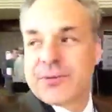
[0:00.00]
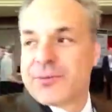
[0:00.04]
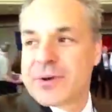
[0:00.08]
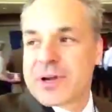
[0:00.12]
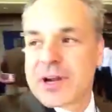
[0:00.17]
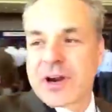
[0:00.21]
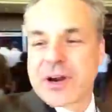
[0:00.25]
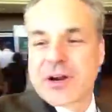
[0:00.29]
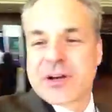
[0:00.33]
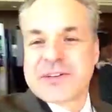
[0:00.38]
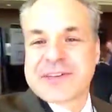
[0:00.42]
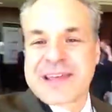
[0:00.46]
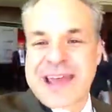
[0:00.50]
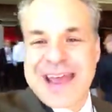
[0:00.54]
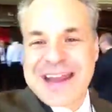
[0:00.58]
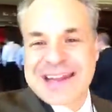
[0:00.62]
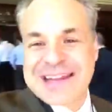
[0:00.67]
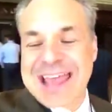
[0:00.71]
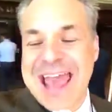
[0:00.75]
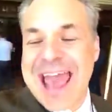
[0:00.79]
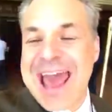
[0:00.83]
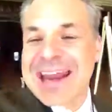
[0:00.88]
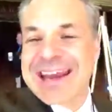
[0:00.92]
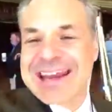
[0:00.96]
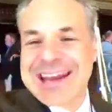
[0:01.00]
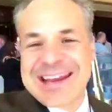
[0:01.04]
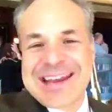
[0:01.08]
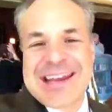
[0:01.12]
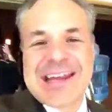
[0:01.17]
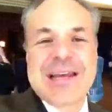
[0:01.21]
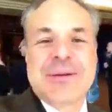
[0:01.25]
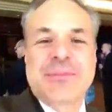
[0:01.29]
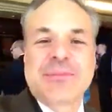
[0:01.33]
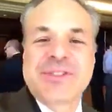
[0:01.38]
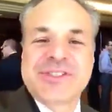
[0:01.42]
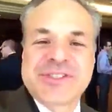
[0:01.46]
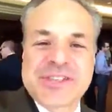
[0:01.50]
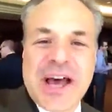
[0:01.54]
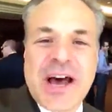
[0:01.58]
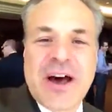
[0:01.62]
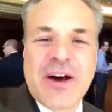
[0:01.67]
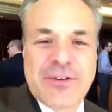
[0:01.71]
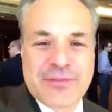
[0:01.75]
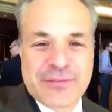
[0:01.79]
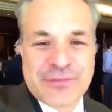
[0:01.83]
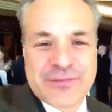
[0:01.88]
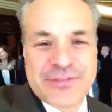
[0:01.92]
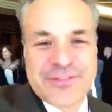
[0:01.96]
We heard Dan Kennedy
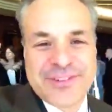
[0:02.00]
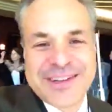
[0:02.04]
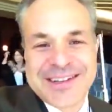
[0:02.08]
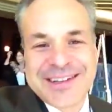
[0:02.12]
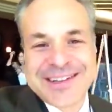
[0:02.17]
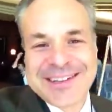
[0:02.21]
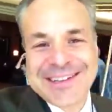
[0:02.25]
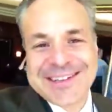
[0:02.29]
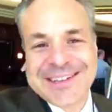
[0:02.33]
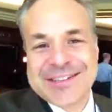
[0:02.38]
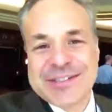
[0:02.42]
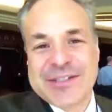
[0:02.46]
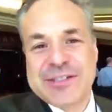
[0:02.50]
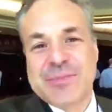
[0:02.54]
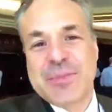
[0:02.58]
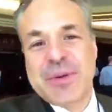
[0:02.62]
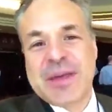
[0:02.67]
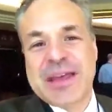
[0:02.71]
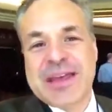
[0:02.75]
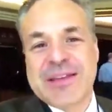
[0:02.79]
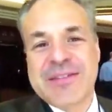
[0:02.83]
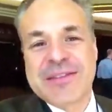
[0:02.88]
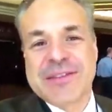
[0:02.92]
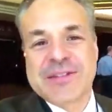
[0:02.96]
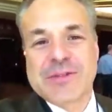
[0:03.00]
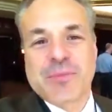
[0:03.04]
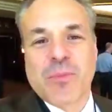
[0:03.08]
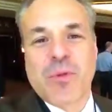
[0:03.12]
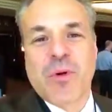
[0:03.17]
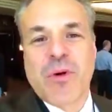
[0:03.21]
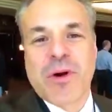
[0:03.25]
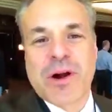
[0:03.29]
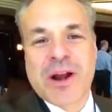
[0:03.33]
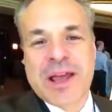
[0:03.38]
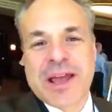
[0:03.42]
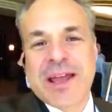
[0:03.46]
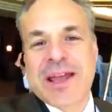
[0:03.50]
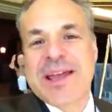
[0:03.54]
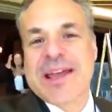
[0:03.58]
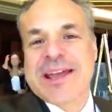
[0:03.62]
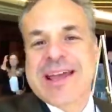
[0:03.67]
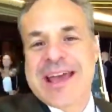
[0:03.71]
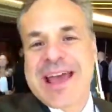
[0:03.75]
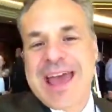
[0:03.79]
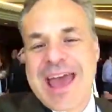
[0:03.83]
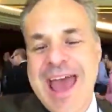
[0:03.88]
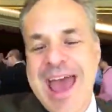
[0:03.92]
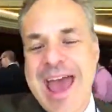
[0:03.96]
himself speaking this morning,
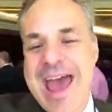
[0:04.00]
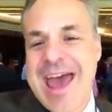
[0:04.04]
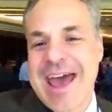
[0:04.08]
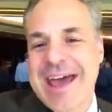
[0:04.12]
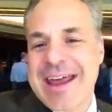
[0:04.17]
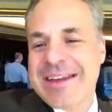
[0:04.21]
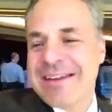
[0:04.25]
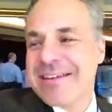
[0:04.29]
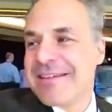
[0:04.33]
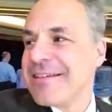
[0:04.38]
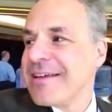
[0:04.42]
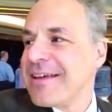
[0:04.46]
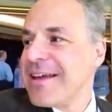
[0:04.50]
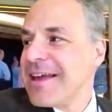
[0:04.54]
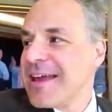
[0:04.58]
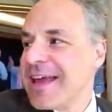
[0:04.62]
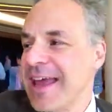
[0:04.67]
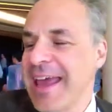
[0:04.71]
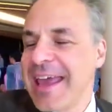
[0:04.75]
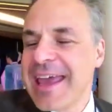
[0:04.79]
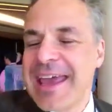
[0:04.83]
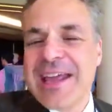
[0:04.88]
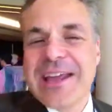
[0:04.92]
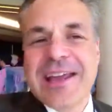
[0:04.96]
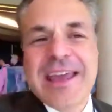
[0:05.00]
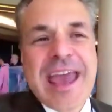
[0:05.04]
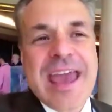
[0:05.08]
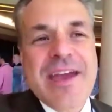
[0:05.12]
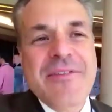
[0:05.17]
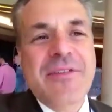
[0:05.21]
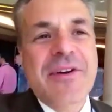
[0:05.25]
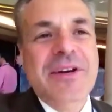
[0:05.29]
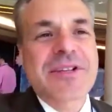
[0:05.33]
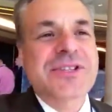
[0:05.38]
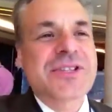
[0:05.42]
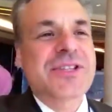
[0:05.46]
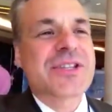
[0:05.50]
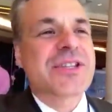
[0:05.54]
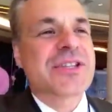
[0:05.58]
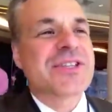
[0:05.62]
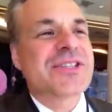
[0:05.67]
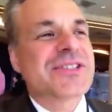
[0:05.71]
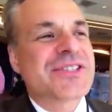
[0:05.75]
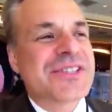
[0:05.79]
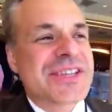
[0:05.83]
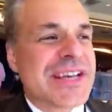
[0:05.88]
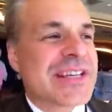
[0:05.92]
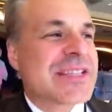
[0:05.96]
and he gave us the
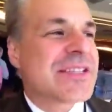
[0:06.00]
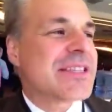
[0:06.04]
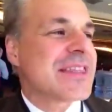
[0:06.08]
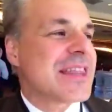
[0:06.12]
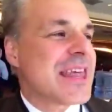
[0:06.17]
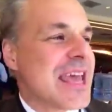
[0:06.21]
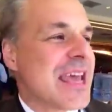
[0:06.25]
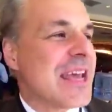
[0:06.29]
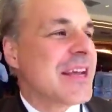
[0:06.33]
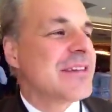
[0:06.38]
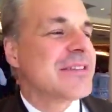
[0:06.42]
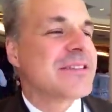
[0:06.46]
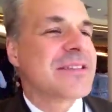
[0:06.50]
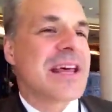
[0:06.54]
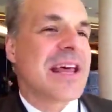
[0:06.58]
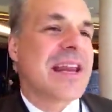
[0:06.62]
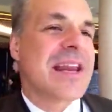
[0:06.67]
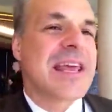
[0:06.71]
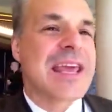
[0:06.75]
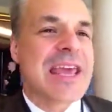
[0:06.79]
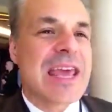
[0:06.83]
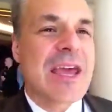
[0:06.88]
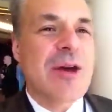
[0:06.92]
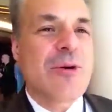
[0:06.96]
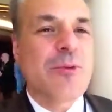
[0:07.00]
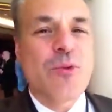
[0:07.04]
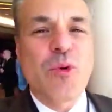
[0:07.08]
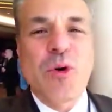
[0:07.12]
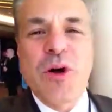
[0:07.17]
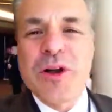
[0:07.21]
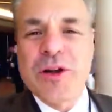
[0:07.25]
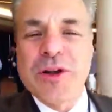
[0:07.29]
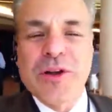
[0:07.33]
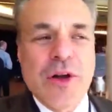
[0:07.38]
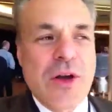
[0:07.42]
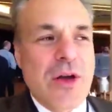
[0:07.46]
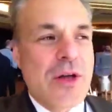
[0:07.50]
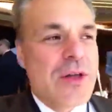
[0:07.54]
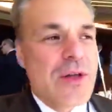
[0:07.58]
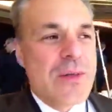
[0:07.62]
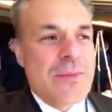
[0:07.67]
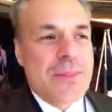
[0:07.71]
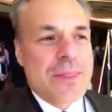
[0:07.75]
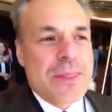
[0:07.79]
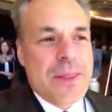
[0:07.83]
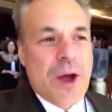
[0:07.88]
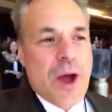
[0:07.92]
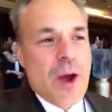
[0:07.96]
6 things that he would
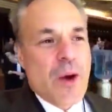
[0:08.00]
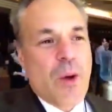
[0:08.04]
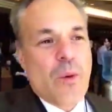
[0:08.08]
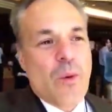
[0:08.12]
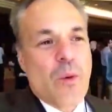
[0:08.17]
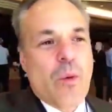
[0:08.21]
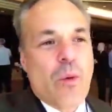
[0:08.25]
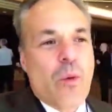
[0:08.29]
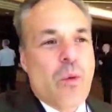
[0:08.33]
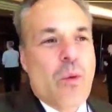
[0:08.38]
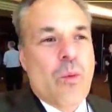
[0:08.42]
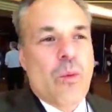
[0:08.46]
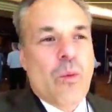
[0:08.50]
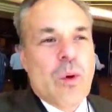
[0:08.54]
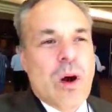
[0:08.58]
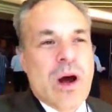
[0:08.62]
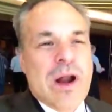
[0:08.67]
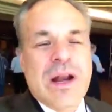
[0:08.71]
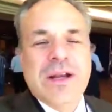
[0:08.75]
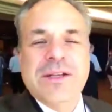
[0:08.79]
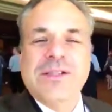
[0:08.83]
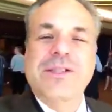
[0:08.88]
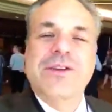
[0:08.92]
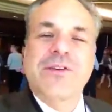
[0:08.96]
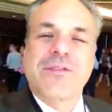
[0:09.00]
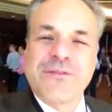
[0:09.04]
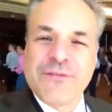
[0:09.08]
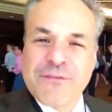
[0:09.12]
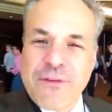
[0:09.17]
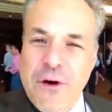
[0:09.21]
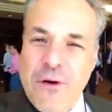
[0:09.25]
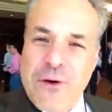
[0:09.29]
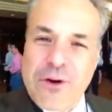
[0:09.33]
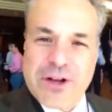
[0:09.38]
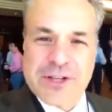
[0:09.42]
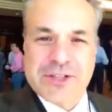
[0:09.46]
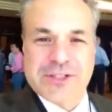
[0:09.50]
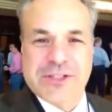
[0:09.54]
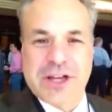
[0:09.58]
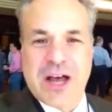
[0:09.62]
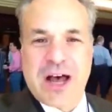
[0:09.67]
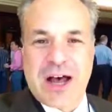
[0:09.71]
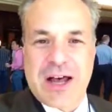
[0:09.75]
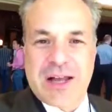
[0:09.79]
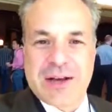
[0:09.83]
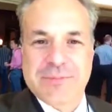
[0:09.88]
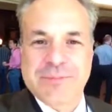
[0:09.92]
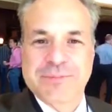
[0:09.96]
want us to focus
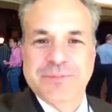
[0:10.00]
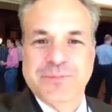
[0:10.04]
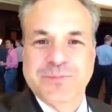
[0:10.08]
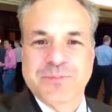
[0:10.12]
on